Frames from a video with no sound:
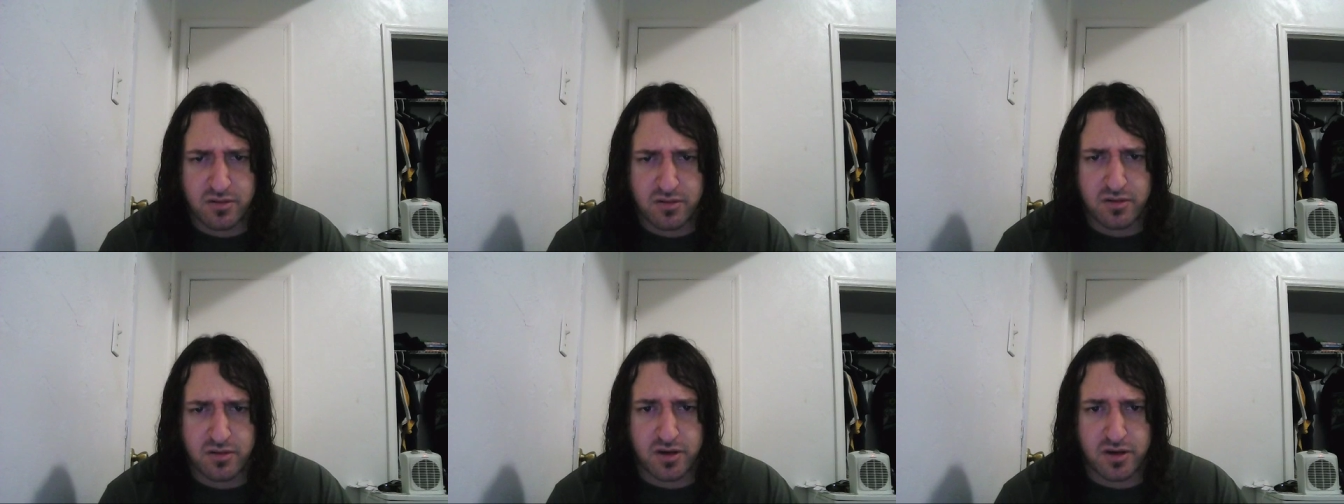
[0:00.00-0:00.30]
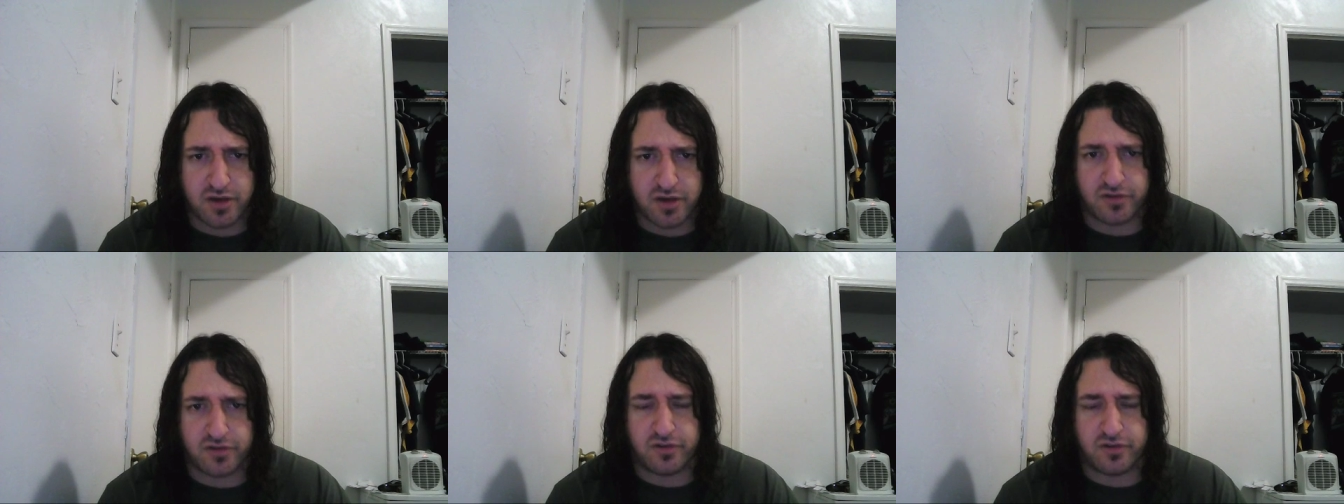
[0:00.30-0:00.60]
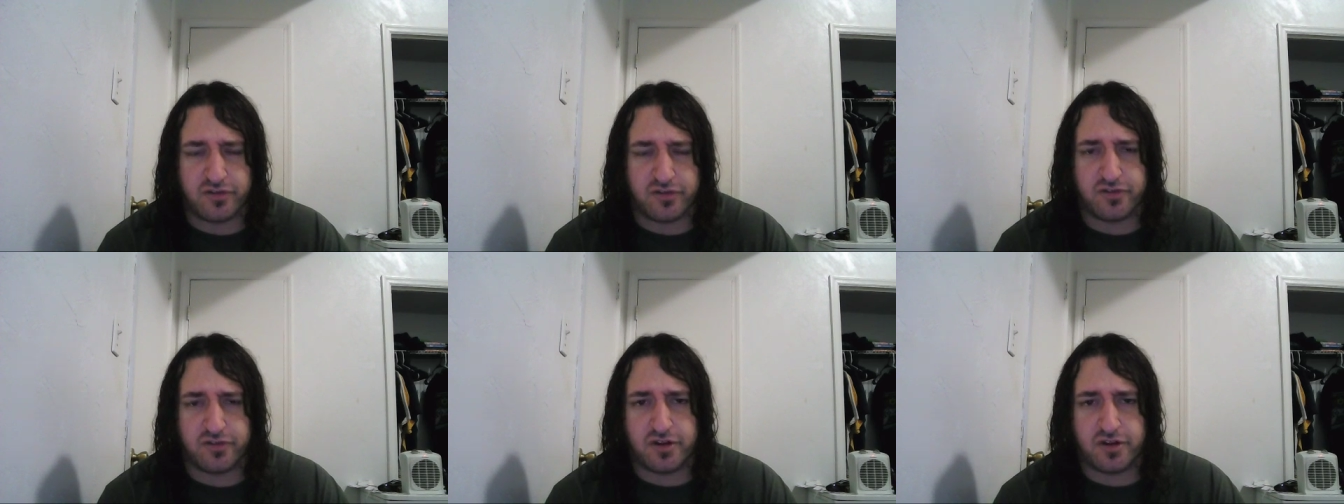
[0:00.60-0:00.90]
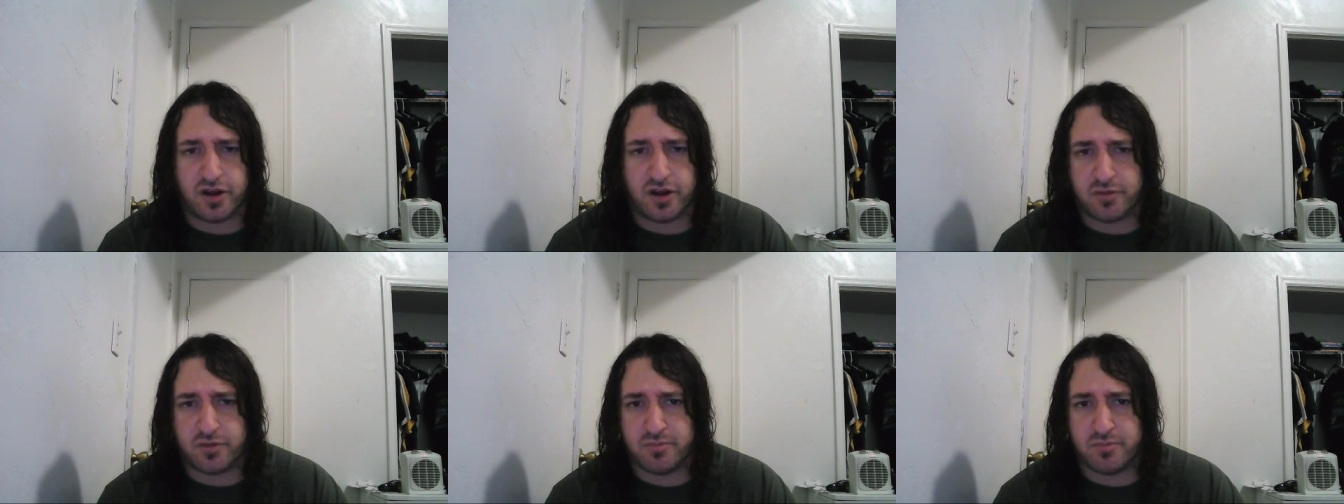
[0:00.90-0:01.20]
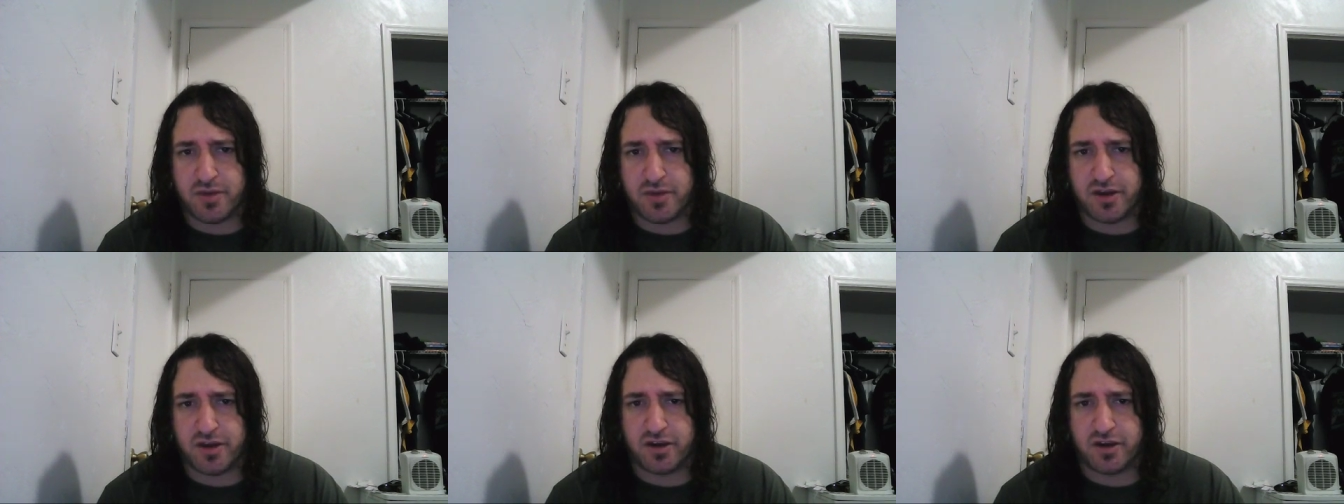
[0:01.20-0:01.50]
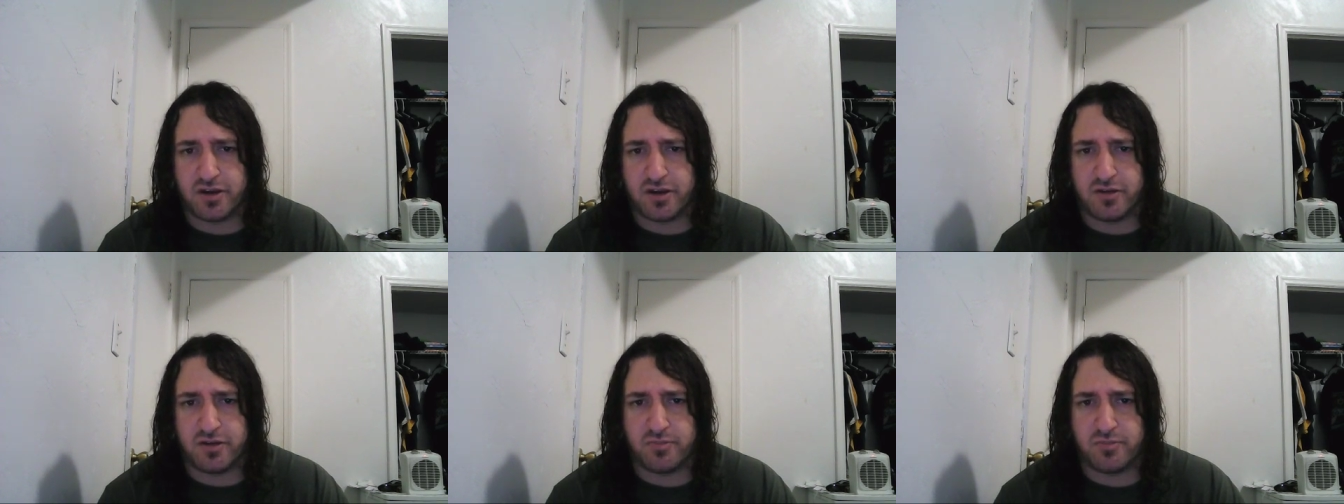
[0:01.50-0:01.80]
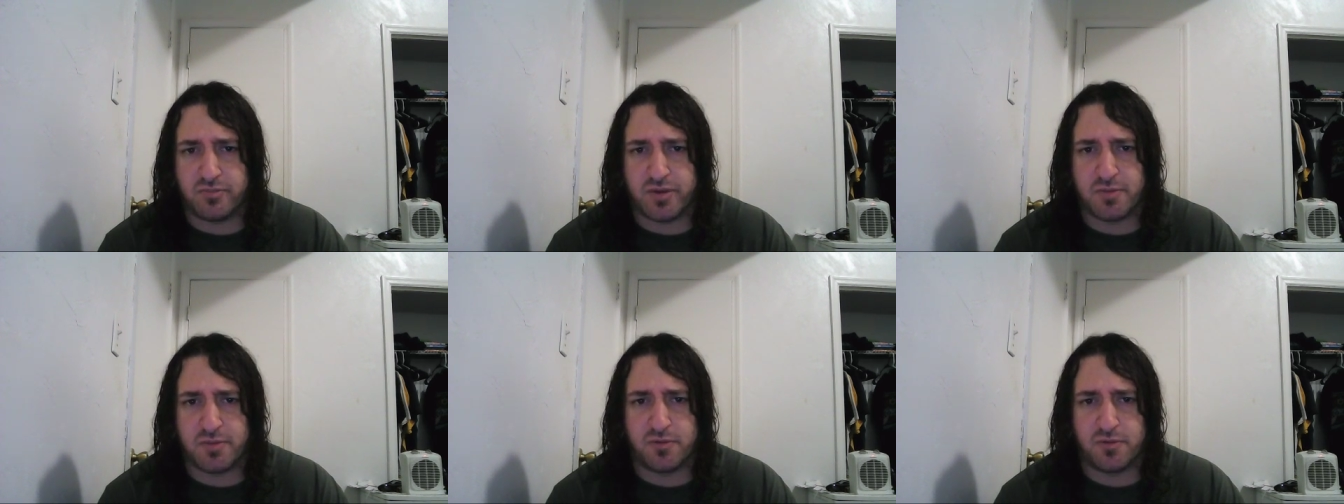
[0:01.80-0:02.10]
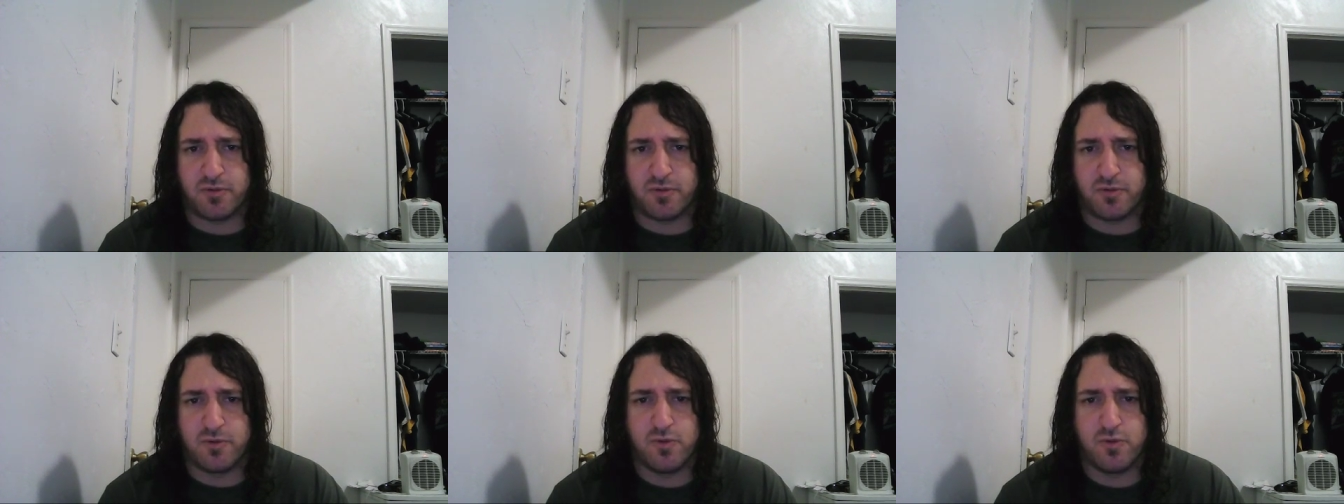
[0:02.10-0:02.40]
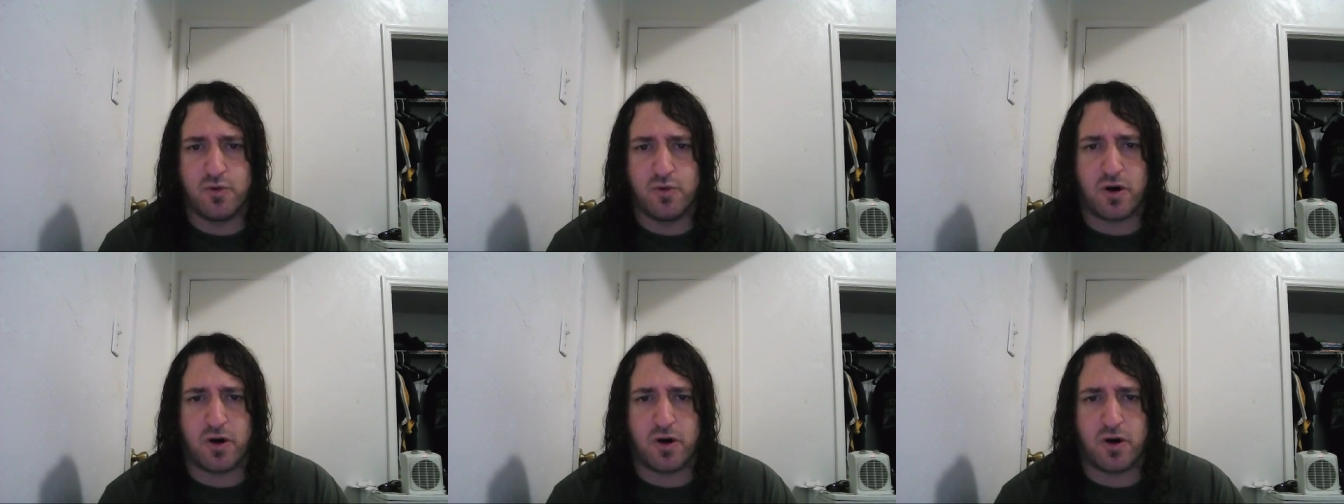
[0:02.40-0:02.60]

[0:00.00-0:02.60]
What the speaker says: As long as you're not making people who